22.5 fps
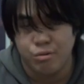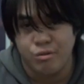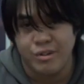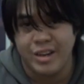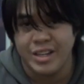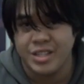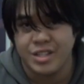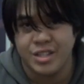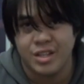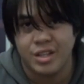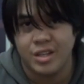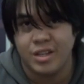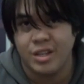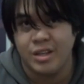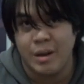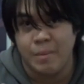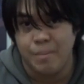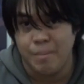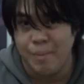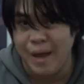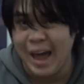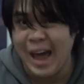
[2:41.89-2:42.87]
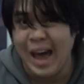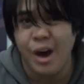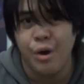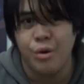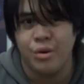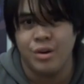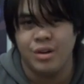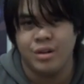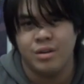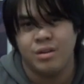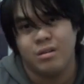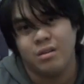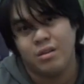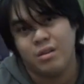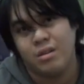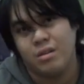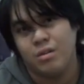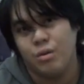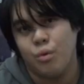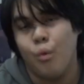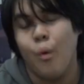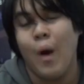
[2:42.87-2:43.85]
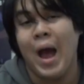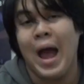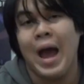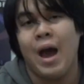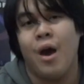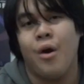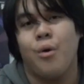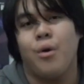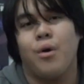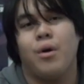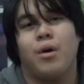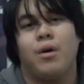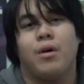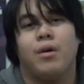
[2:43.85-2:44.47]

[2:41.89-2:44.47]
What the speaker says: pressure, and power. Wow.